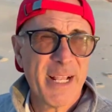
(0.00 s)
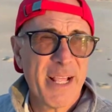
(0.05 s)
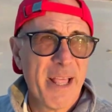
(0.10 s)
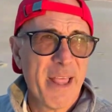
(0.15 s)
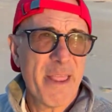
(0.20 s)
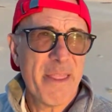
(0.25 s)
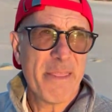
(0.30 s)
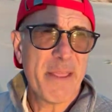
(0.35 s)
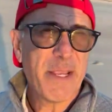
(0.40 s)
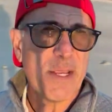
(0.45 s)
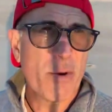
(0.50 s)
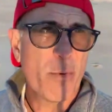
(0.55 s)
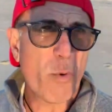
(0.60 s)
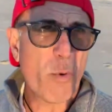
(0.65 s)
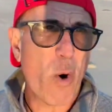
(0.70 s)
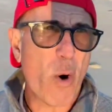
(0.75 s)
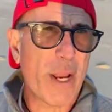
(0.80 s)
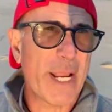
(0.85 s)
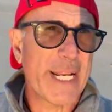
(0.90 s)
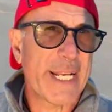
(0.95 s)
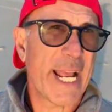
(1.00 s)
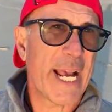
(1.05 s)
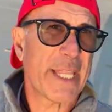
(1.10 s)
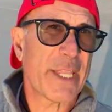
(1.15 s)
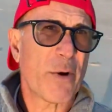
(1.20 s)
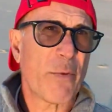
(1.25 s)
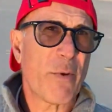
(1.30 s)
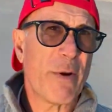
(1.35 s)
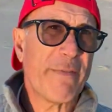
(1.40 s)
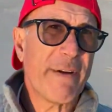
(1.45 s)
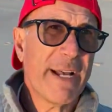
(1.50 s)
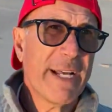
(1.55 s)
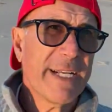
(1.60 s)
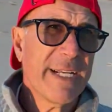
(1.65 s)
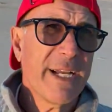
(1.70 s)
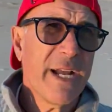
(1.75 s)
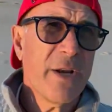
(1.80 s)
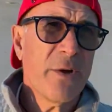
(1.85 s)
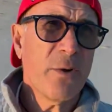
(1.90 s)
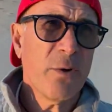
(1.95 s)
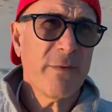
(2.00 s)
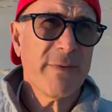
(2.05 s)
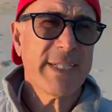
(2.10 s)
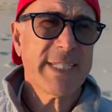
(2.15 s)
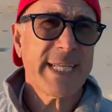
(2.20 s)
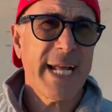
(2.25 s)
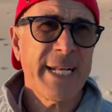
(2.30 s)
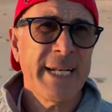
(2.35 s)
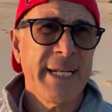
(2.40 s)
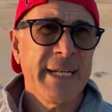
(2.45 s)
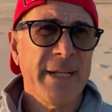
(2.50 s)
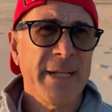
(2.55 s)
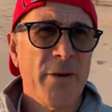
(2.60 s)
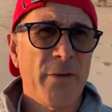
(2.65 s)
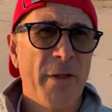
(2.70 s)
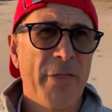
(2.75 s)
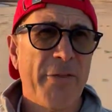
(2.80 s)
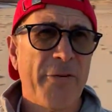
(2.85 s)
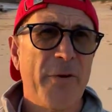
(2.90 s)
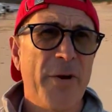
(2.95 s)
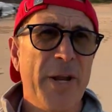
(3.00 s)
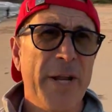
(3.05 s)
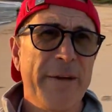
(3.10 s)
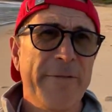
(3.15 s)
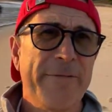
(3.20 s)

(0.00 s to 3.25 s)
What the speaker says: Then you're walking down the river and all of a sudden there are 3,